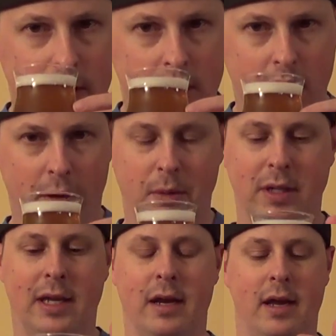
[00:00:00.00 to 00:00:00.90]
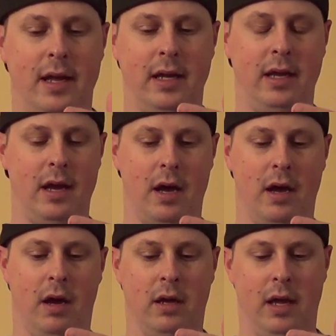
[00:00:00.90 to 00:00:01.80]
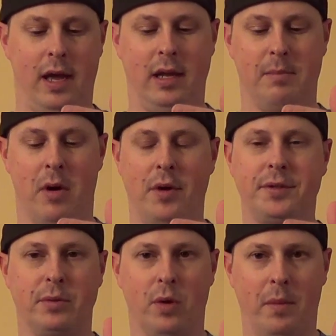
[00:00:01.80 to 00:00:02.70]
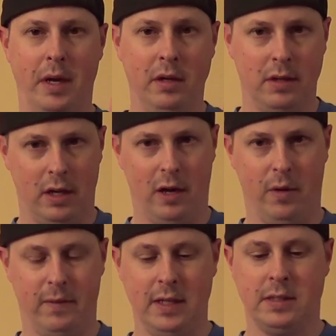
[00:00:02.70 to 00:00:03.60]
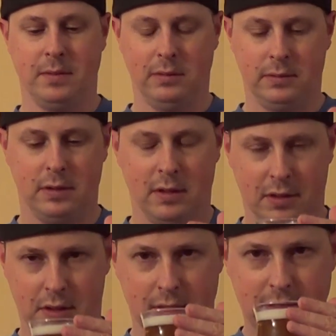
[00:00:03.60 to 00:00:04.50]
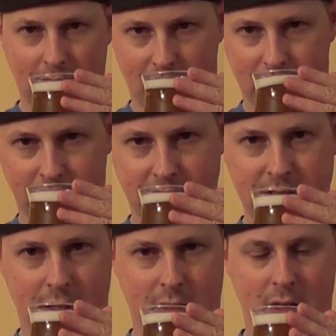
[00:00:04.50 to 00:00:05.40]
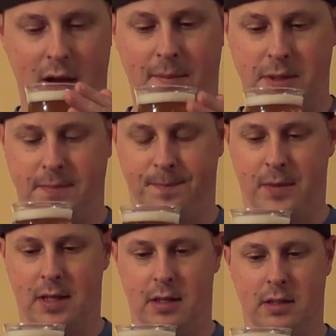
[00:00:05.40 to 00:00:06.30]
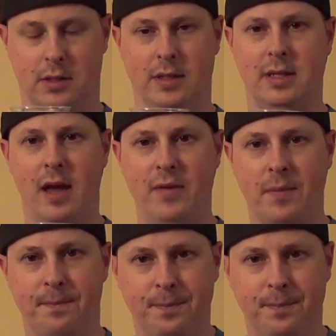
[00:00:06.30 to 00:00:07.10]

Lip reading: Not really getting any malt aroma out of this. Just little subtle hops. So let's dive in.